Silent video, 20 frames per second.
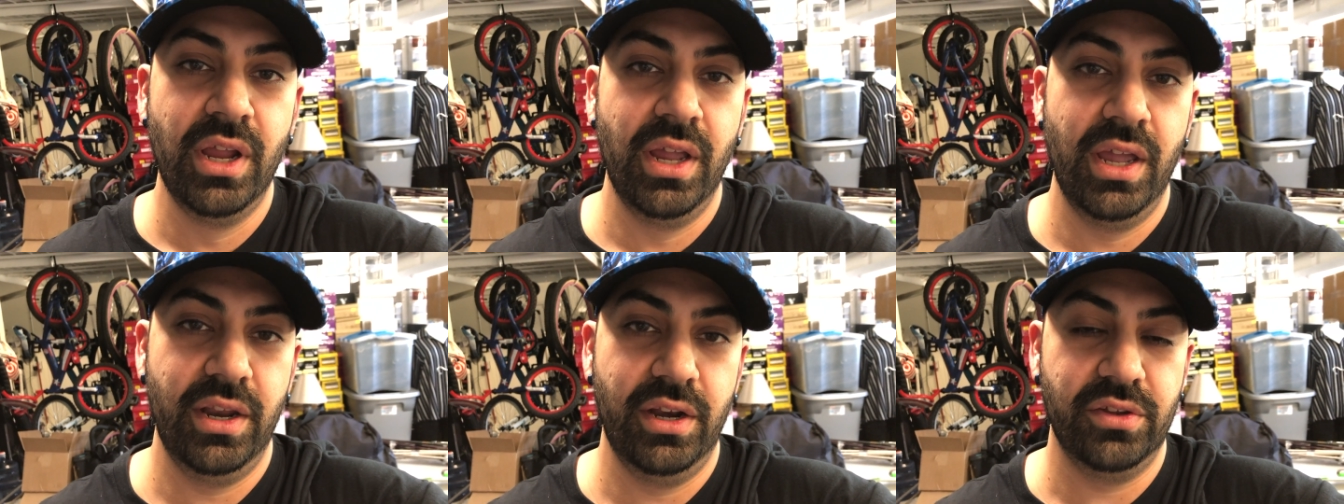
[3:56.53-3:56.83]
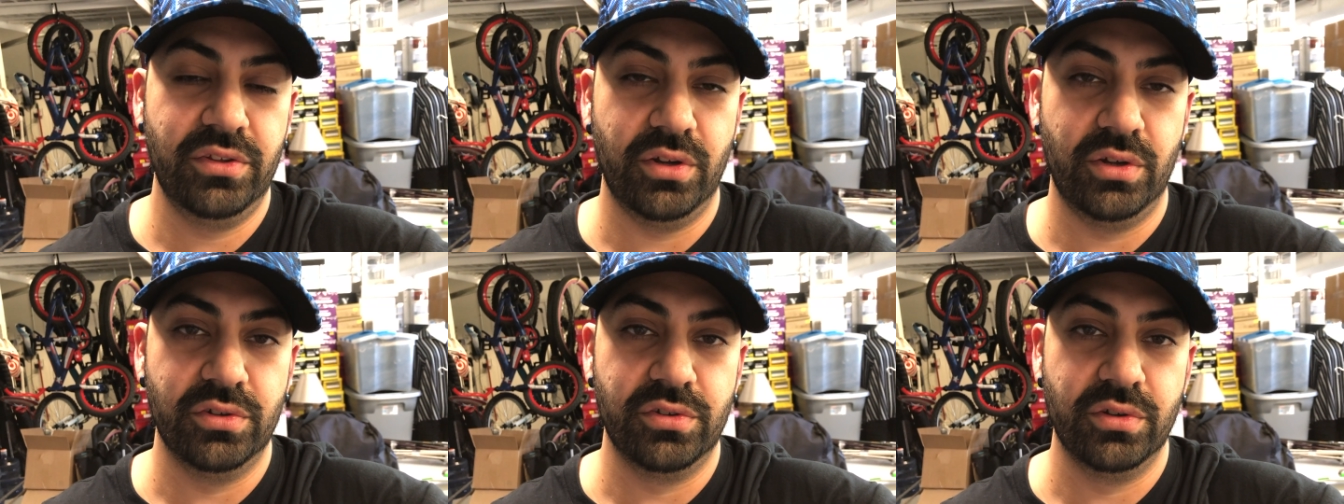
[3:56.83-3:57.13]
and
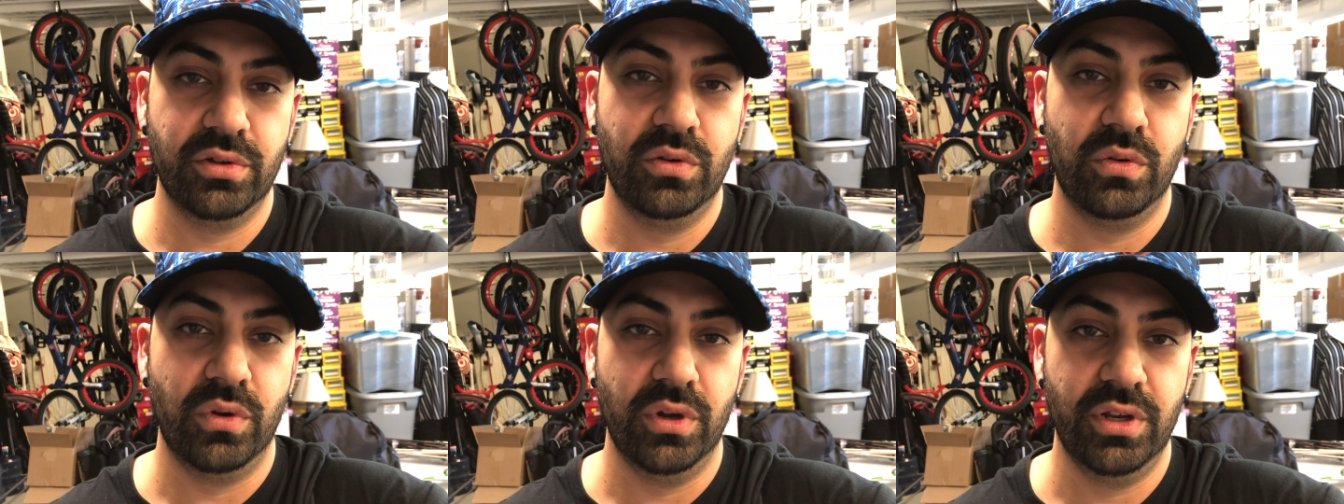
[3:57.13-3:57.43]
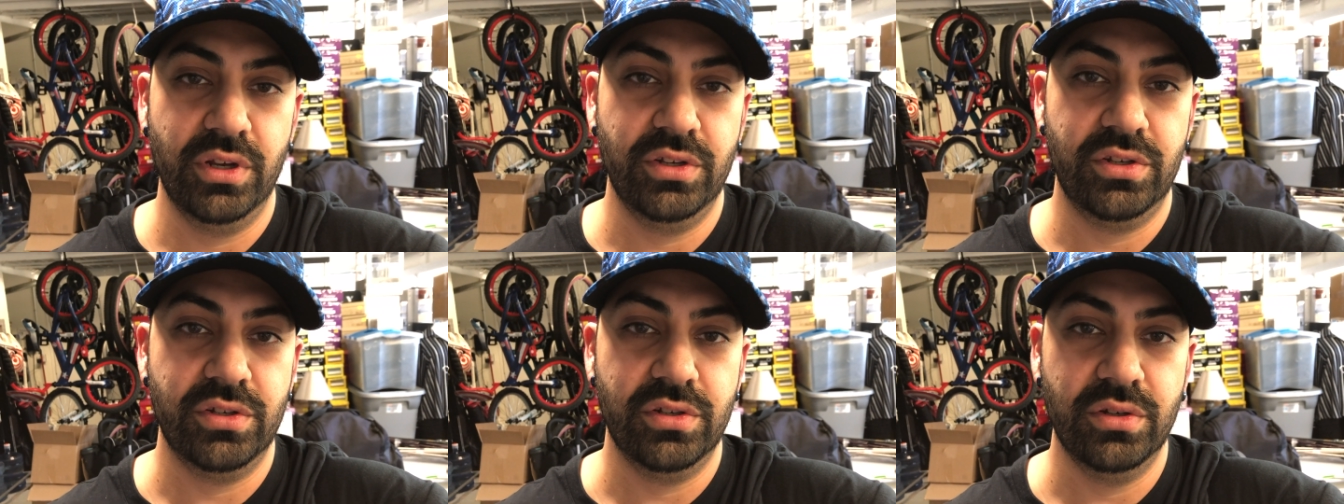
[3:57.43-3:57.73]
it's also
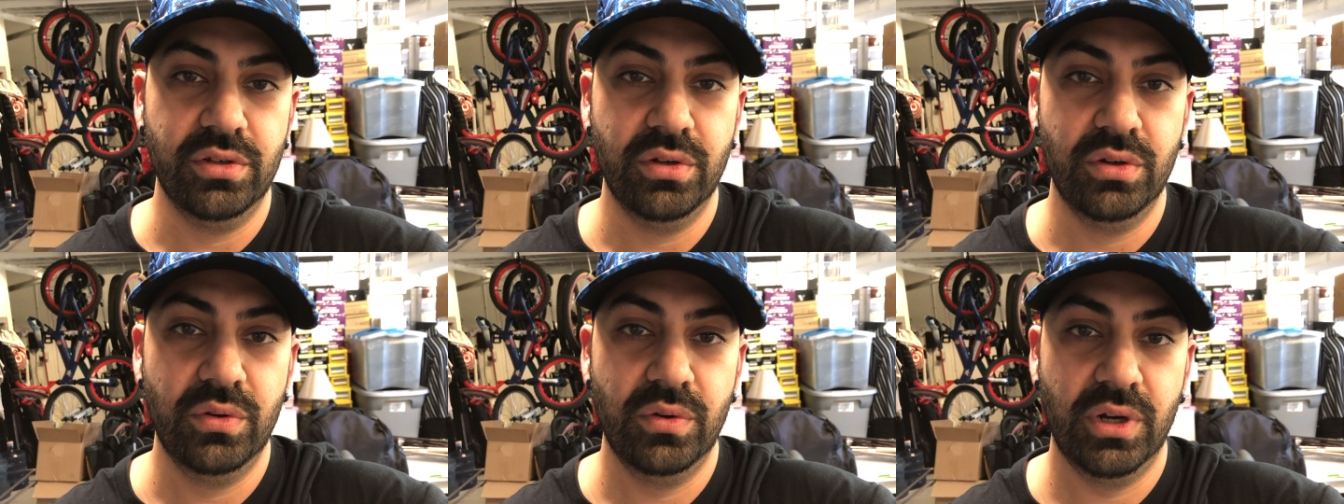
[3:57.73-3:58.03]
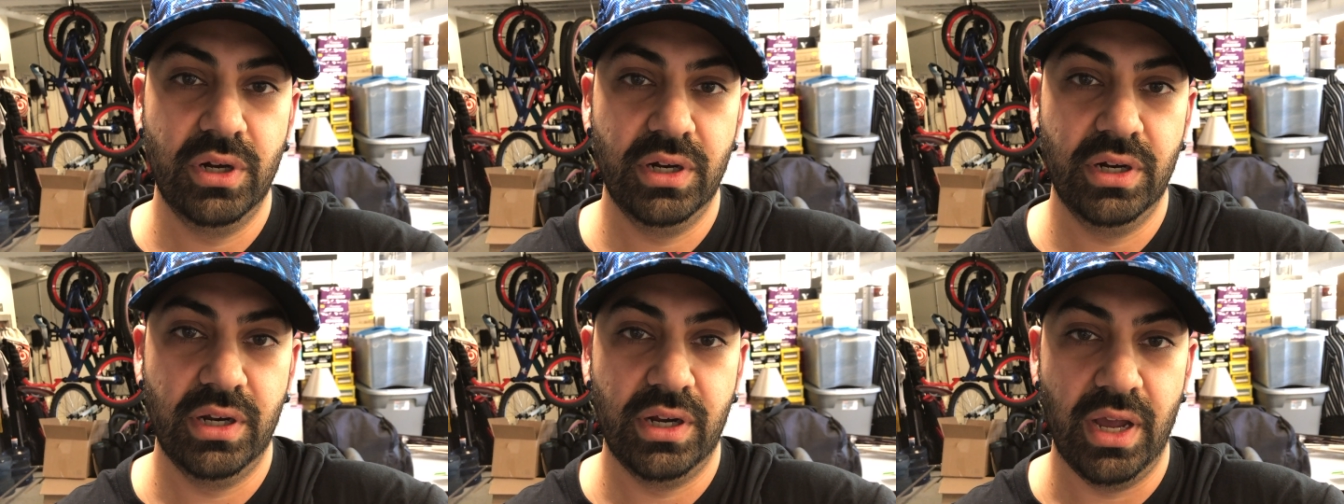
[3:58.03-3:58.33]
going
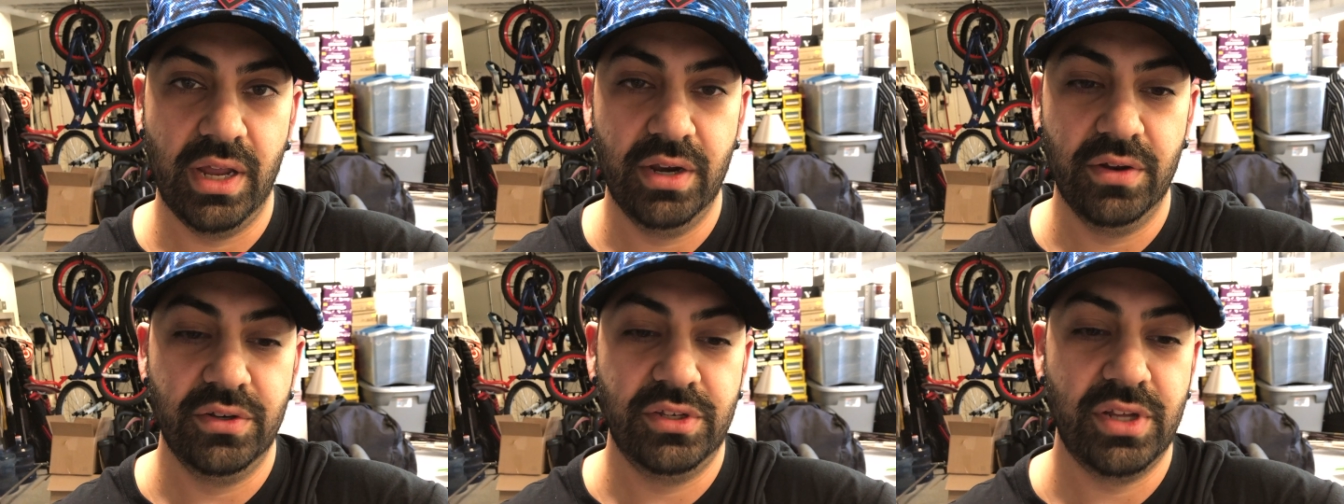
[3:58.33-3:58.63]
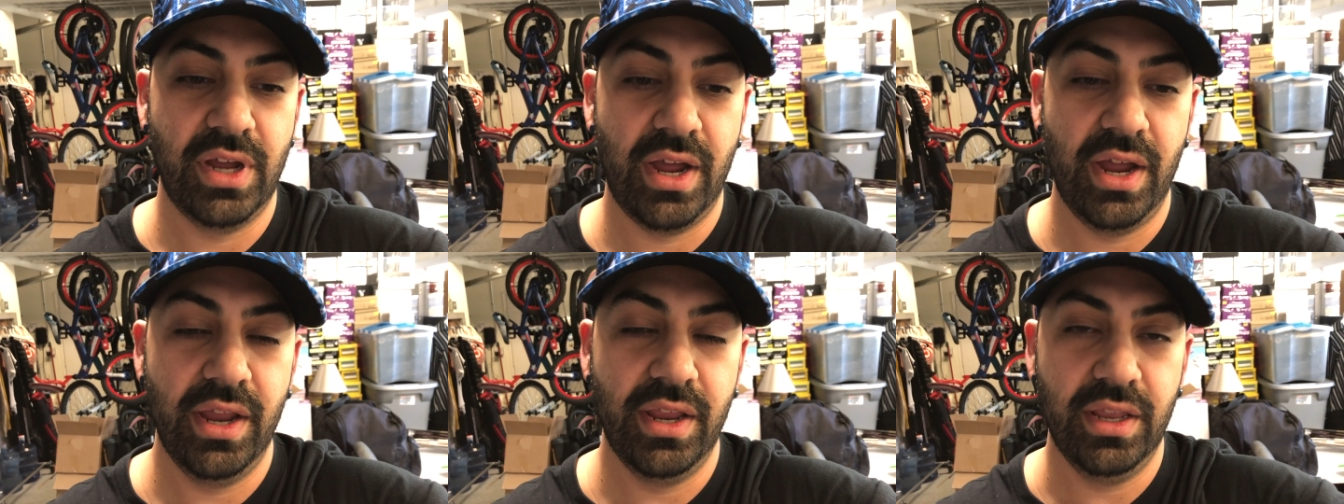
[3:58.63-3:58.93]
to kind of
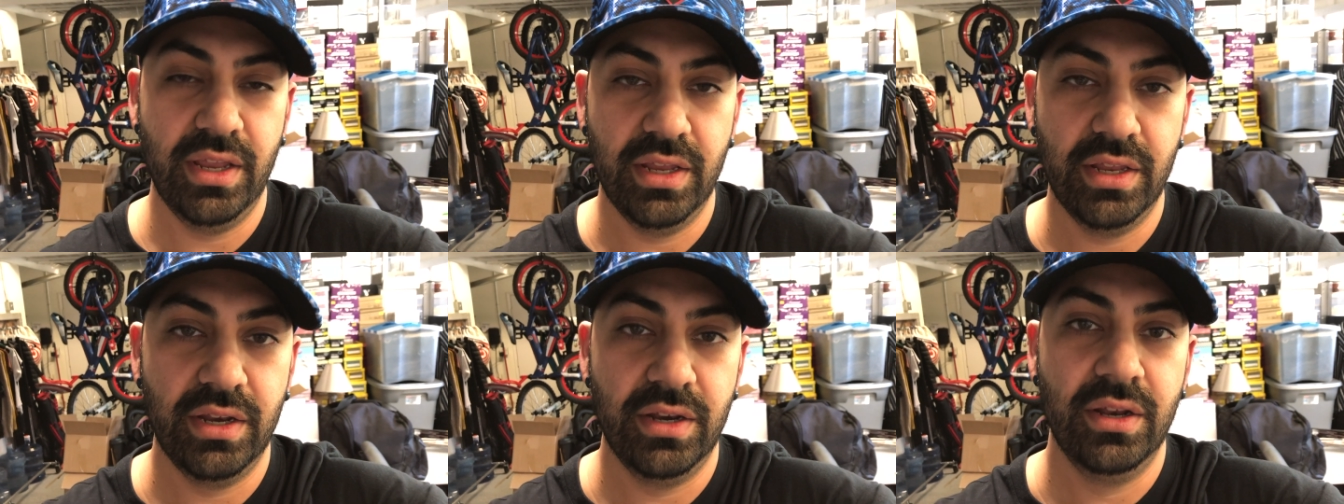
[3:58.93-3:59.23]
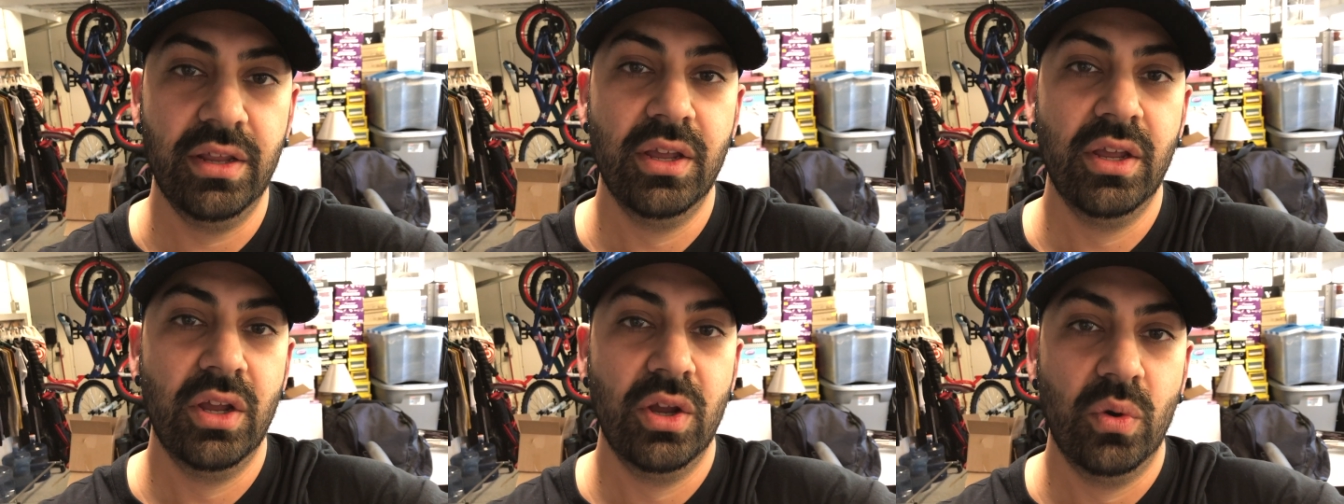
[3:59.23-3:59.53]
tie
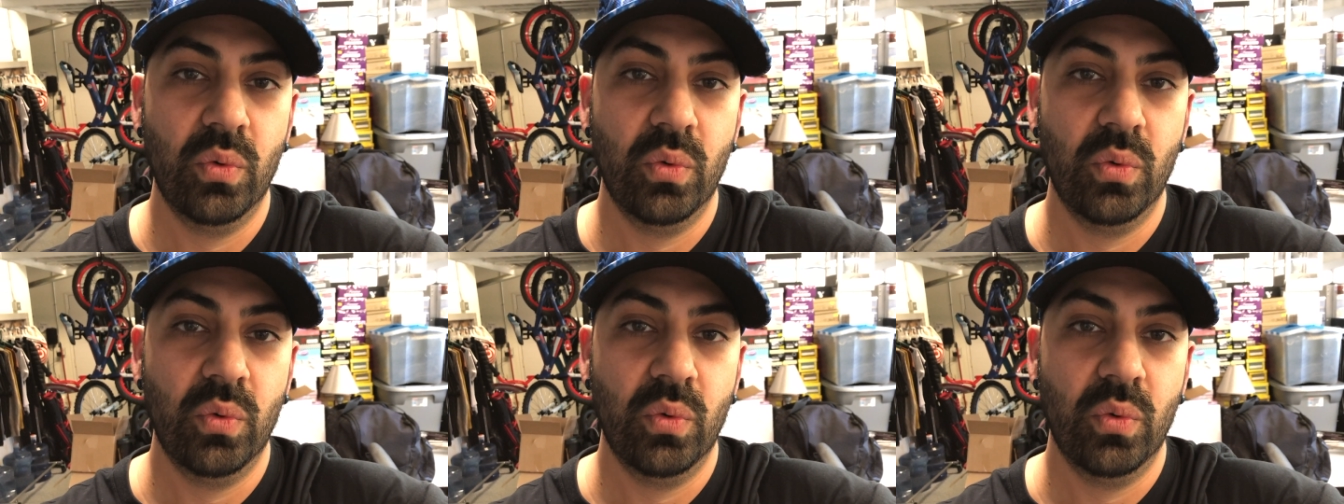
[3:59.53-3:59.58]
in